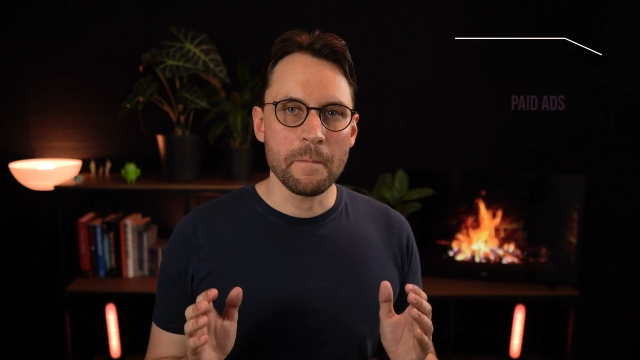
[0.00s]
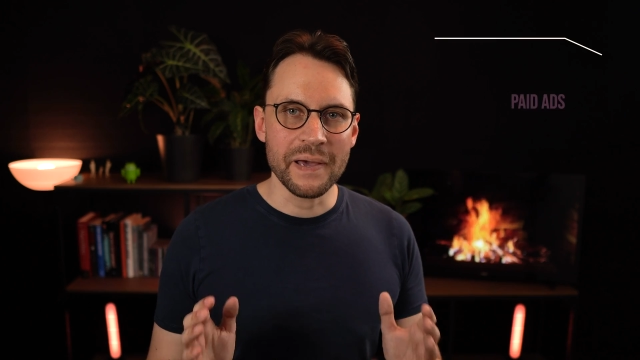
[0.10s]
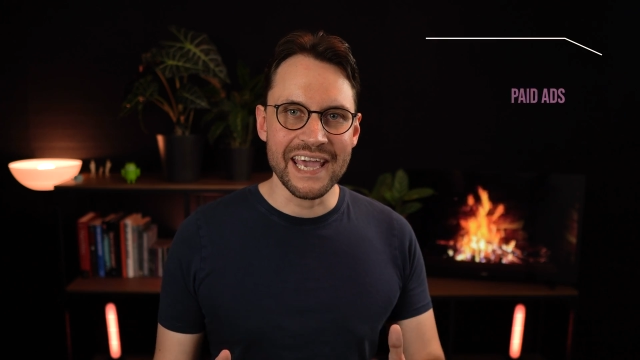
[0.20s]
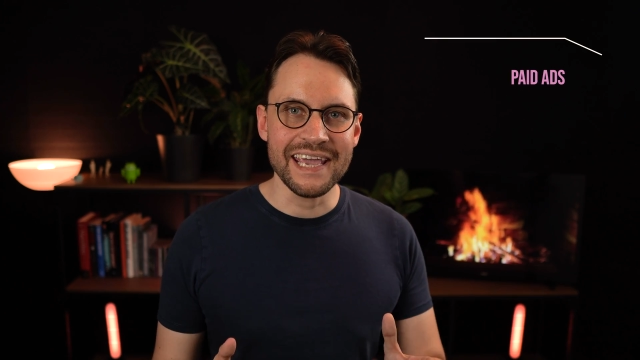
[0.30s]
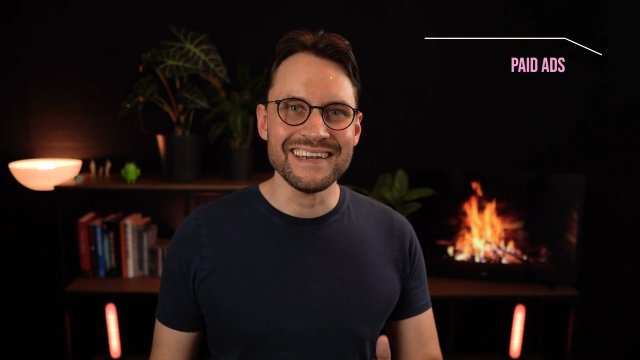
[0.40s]

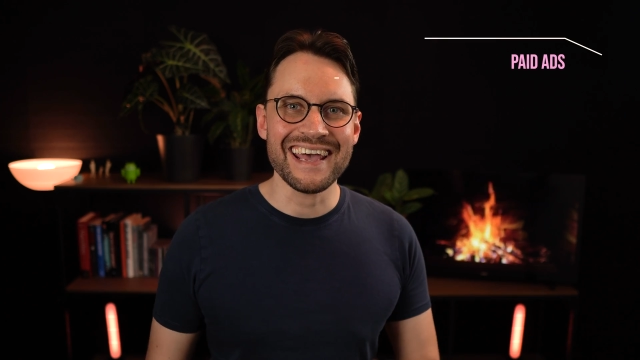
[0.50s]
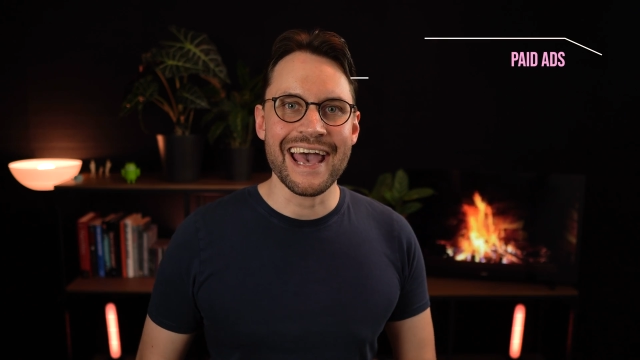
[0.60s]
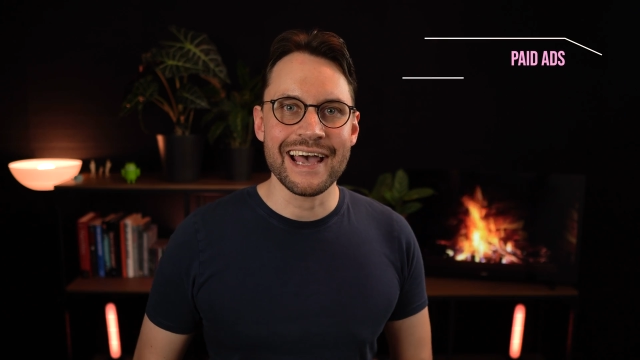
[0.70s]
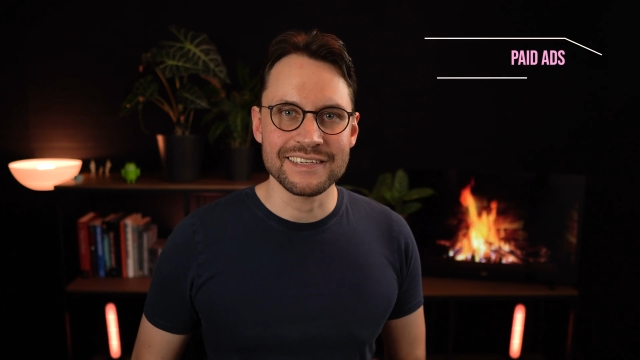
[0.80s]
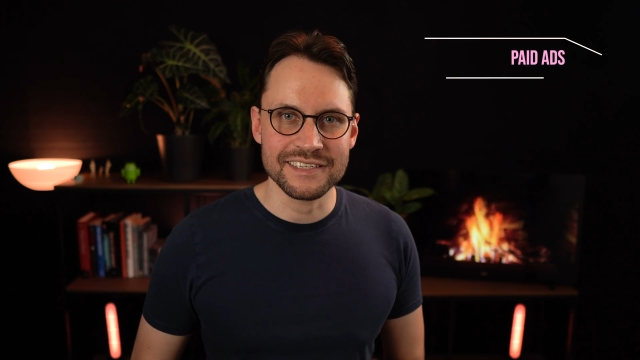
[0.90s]
Paid
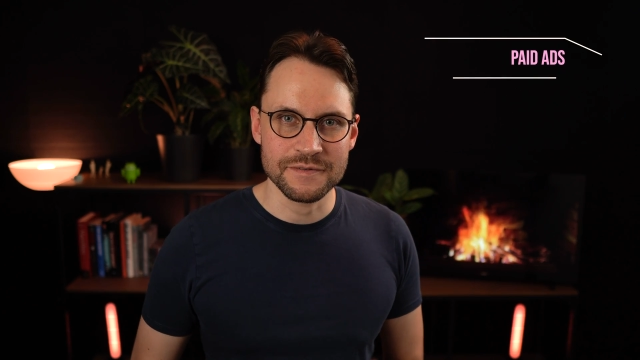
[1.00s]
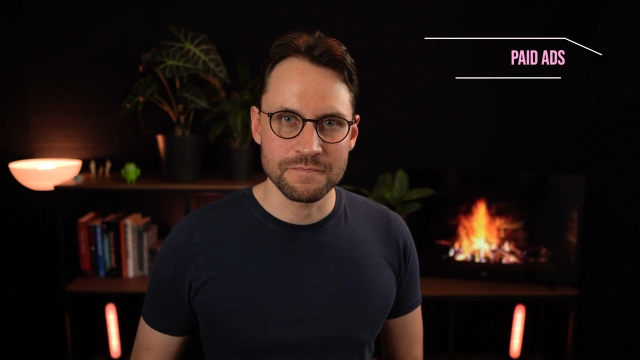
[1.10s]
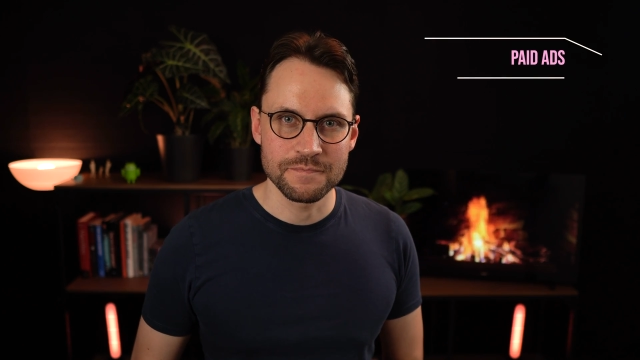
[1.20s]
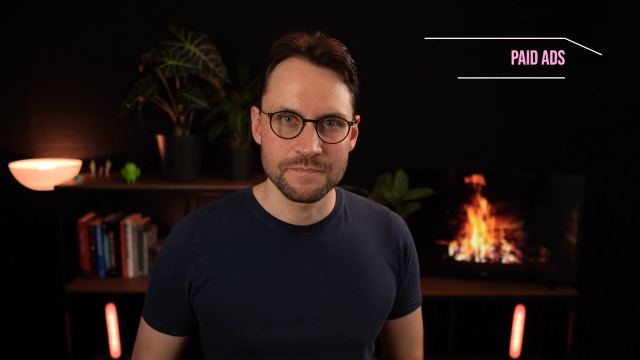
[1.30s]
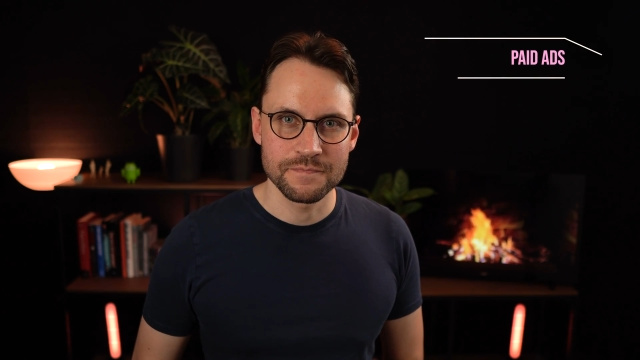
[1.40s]
ads.
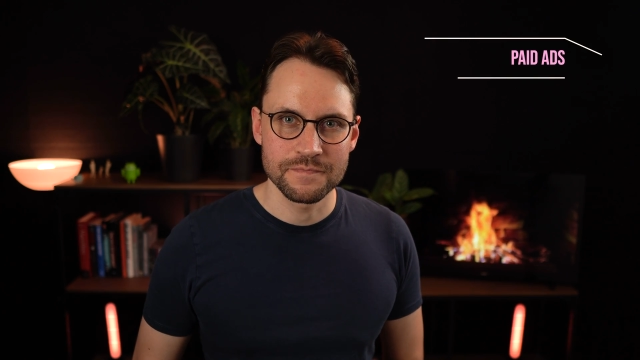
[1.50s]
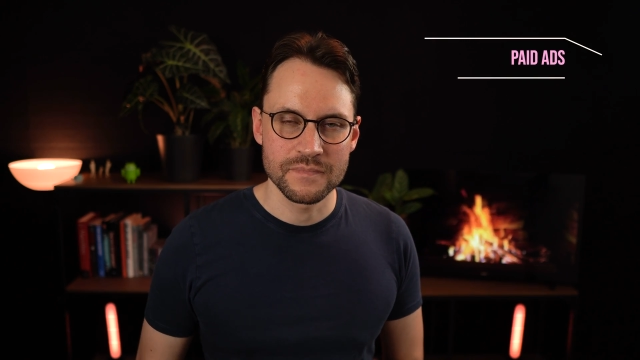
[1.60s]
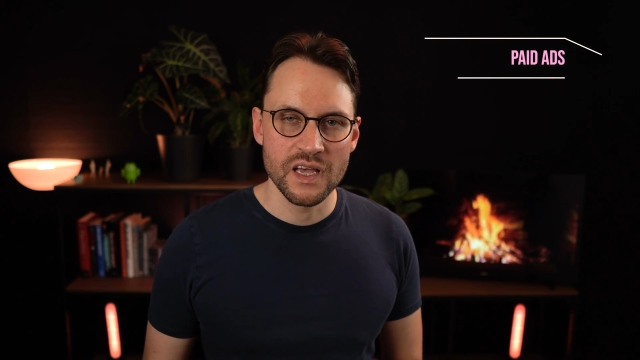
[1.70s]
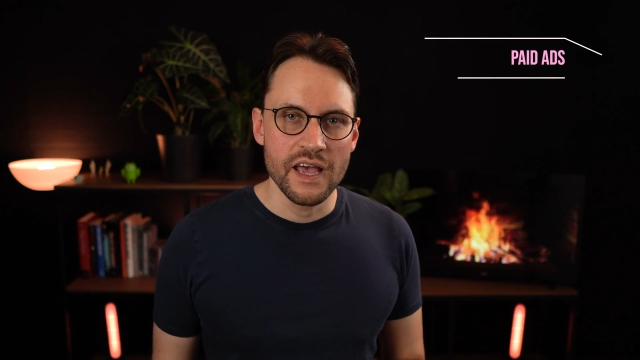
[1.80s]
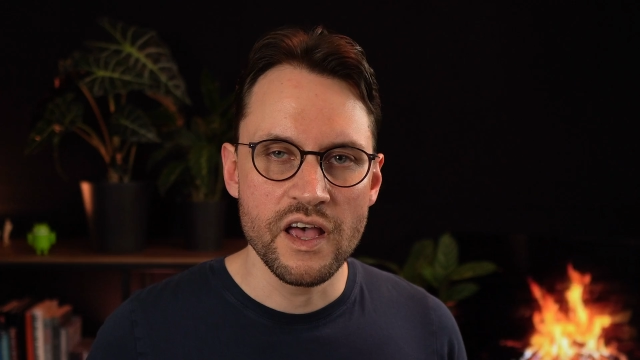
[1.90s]

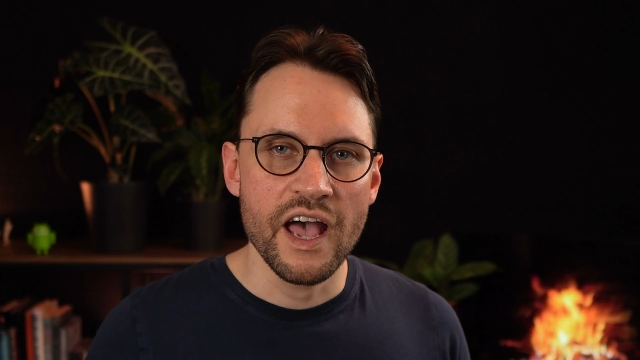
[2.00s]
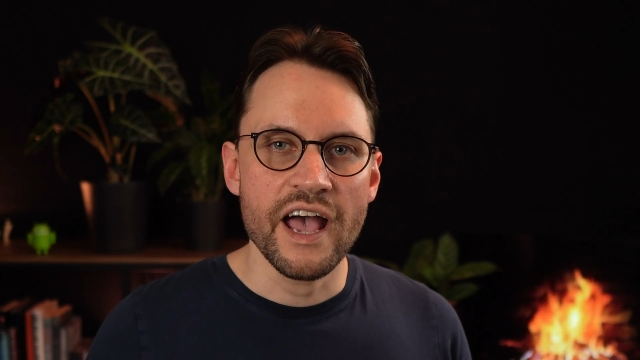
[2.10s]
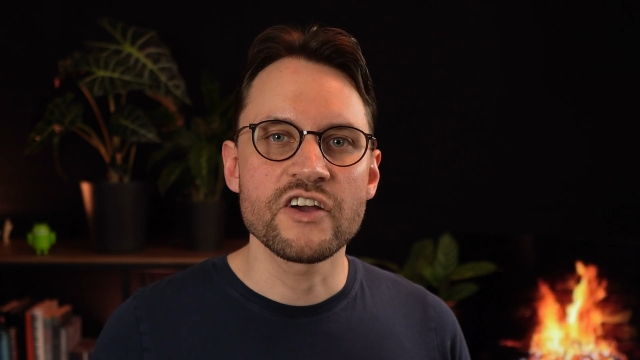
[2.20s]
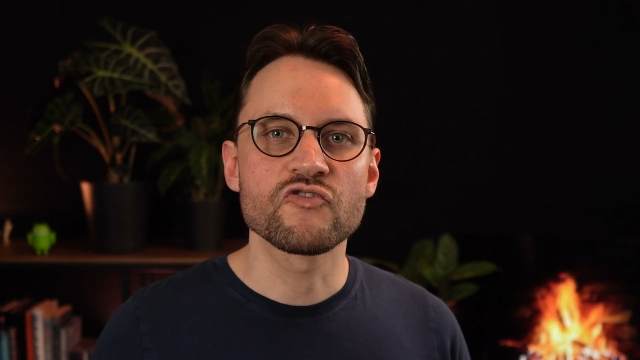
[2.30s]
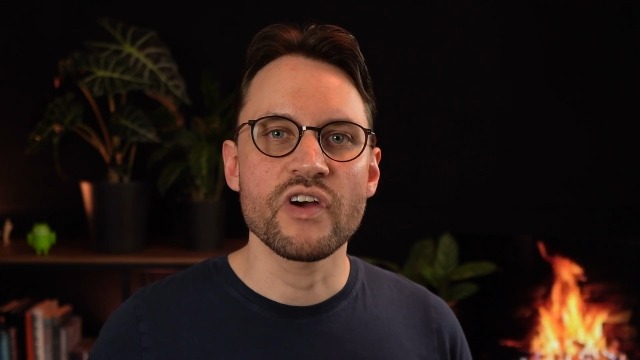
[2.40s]

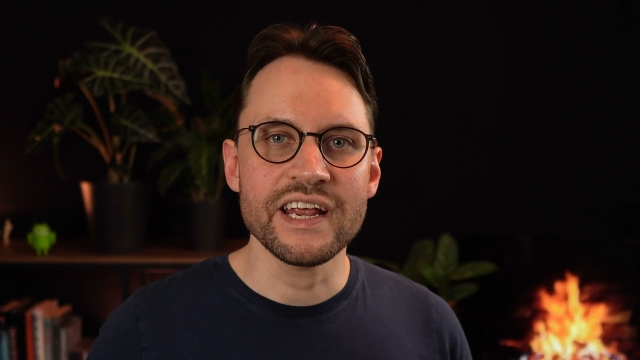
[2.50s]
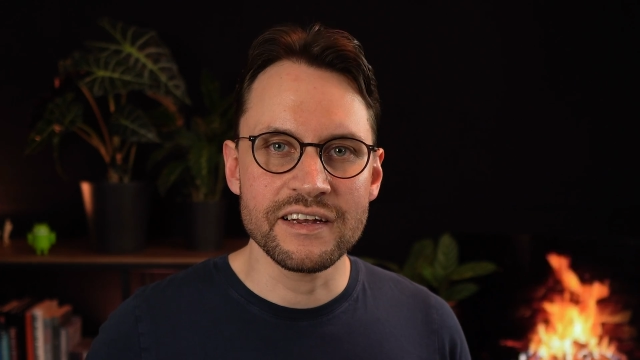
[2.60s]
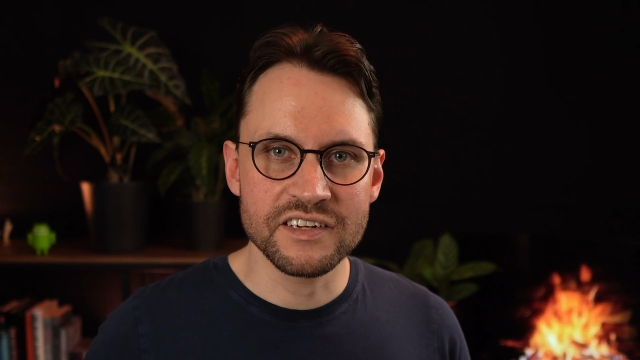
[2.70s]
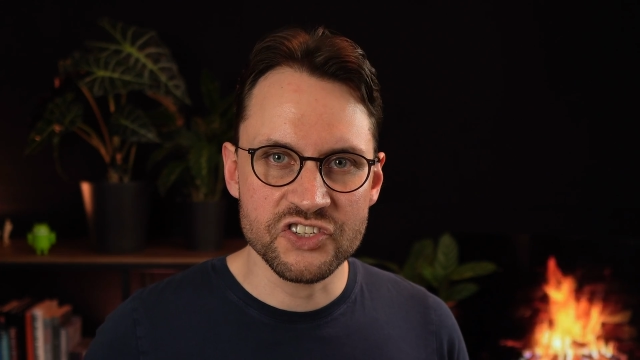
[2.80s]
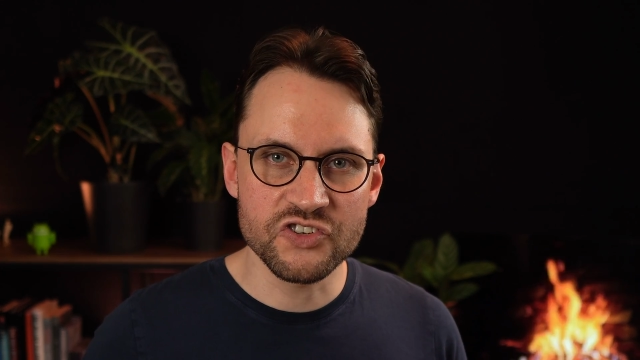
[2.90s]
A great
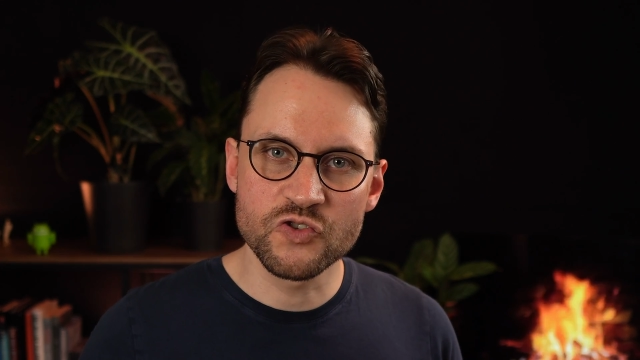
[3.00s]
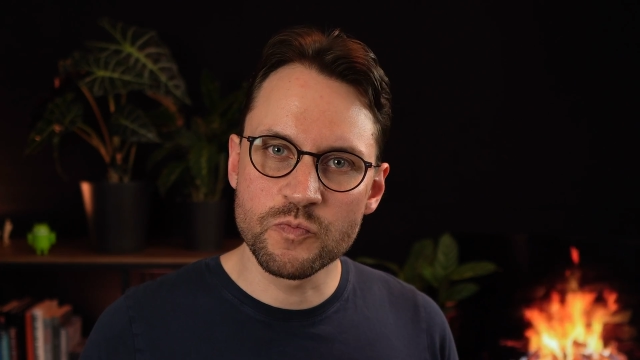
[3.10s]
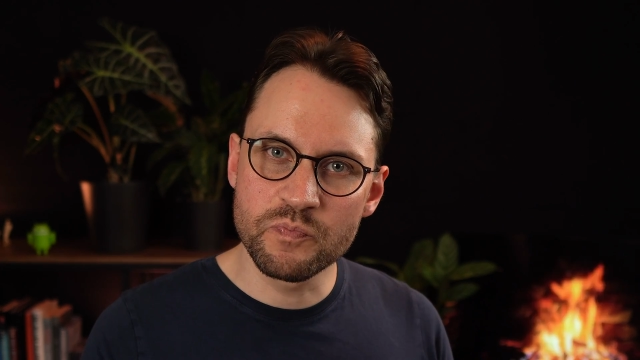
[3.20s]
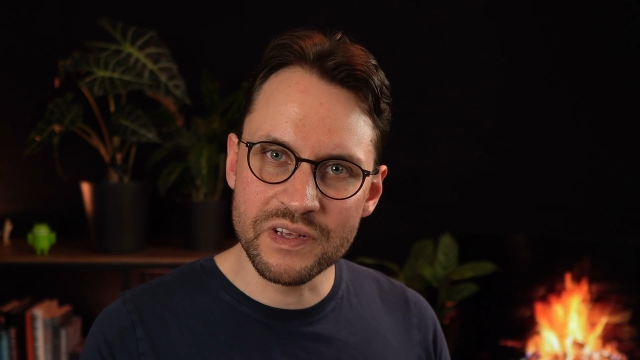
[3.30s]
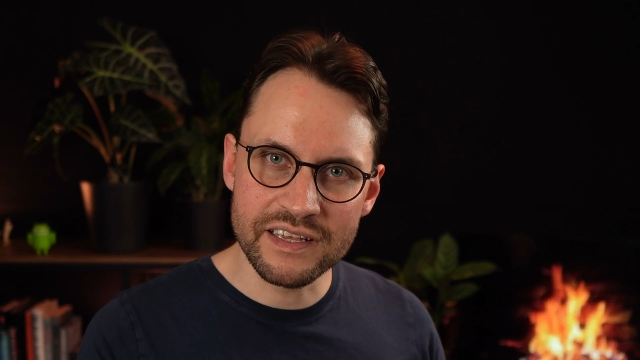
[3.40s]
addition to
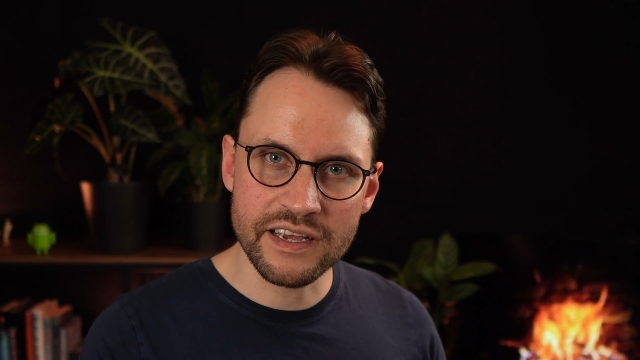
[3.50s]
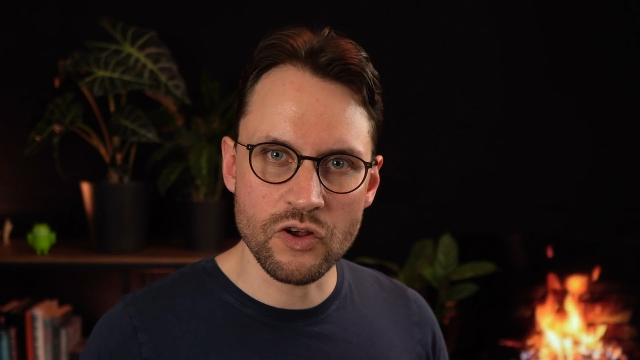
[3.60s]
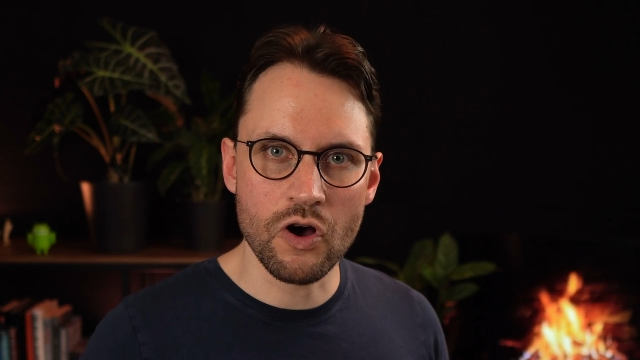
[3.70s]
building an